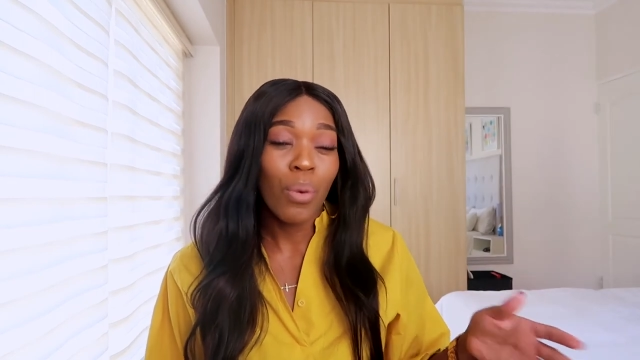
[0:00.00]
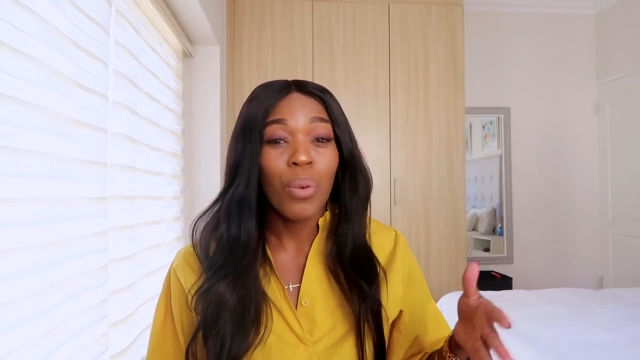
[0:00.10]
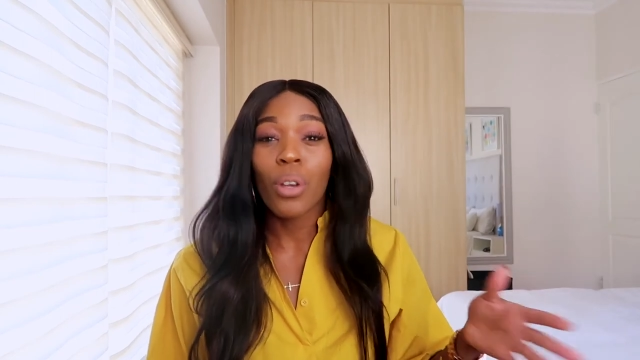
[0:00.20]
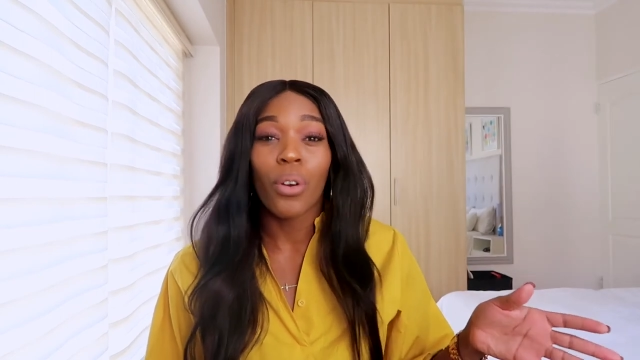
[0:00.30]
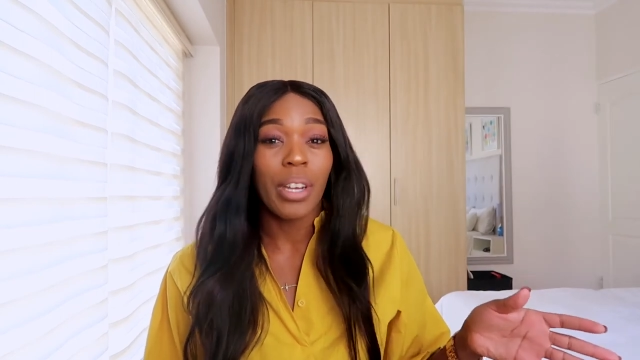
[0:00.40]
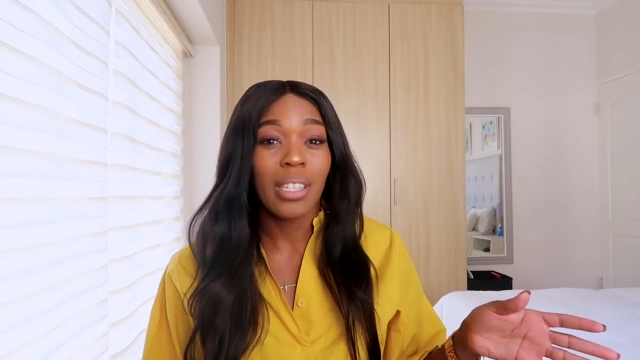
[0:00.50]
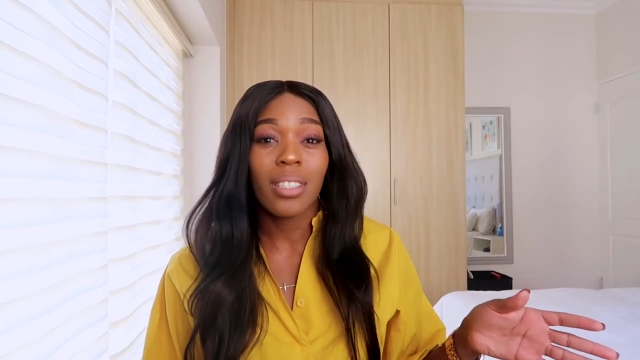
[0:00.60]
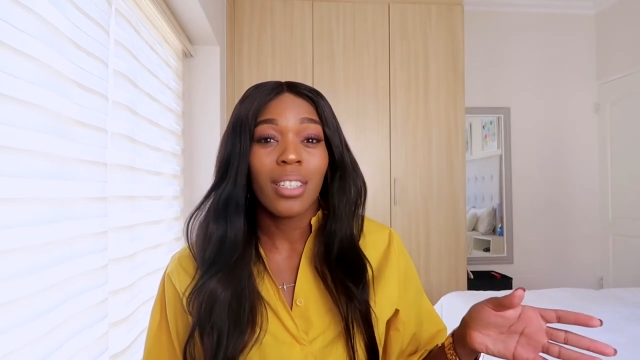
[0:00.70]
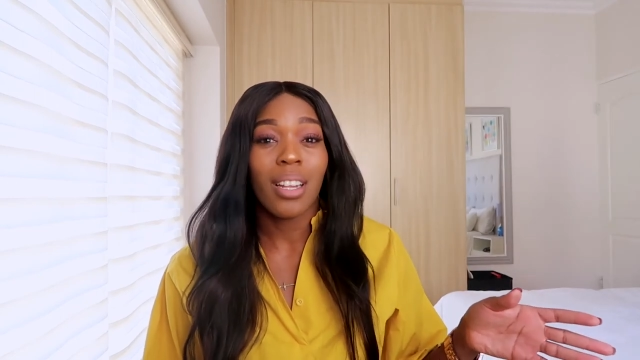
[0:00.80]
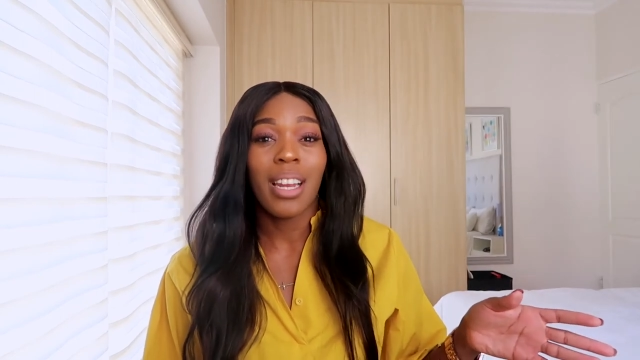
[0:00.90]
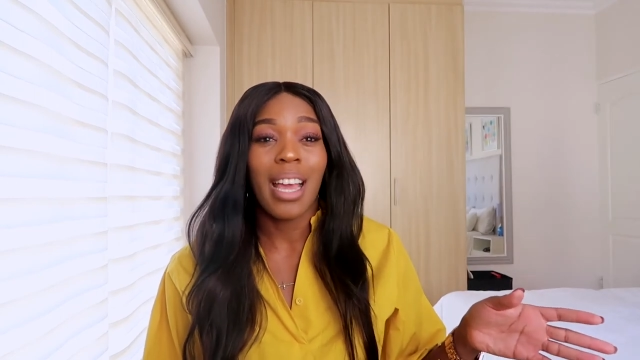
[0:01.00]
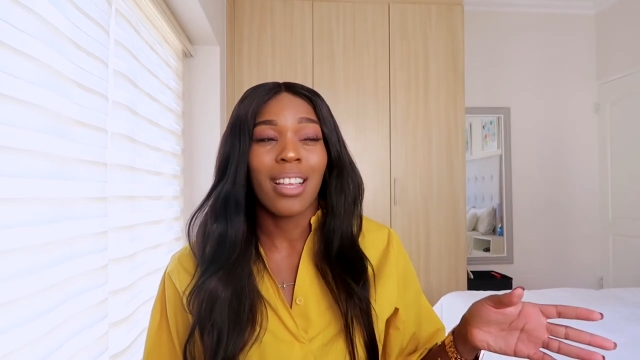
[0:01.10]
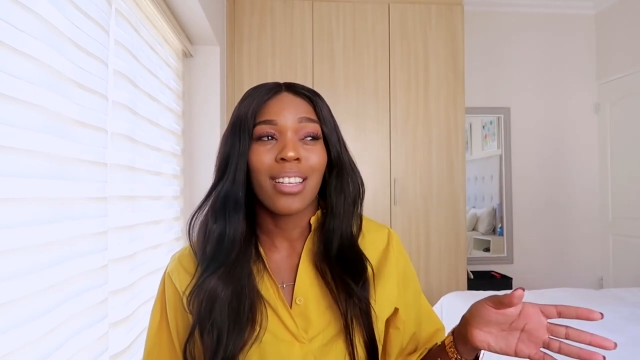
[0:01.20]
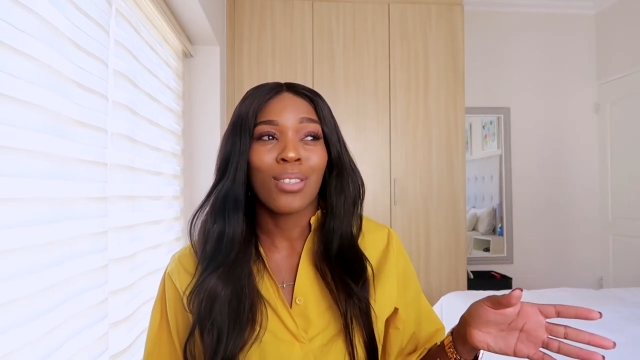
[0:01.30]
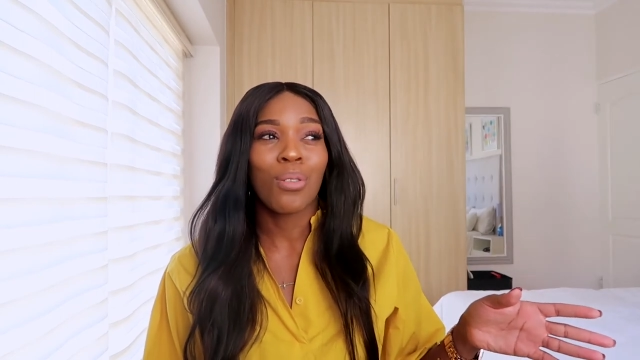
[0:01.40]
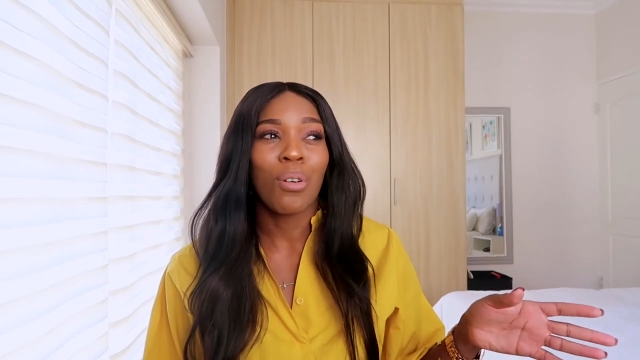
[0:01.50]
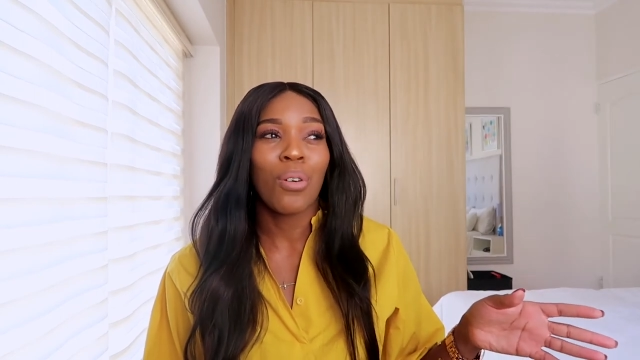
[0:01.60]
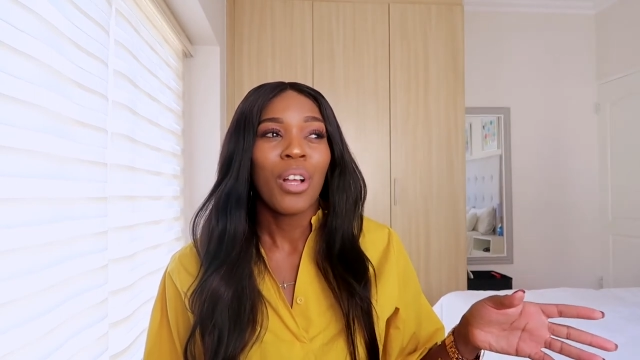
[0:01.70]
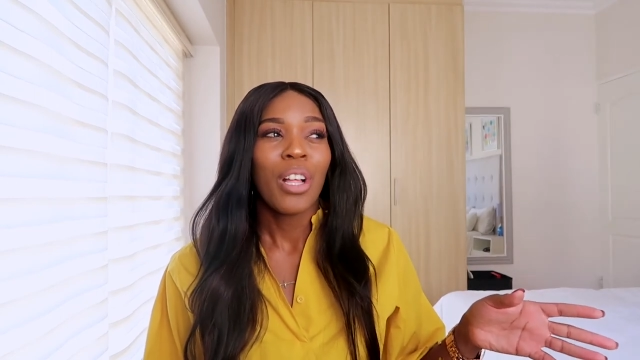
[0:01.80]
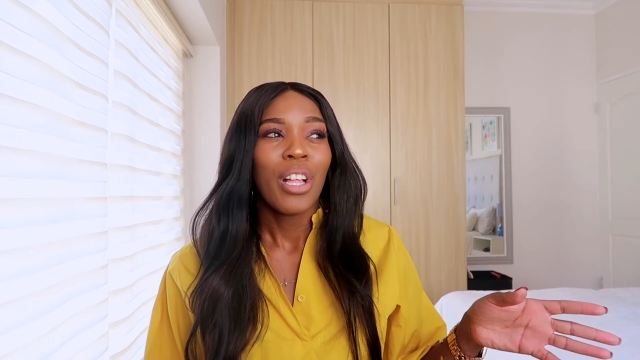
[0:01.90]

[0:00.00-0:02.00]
where we're going. Like, so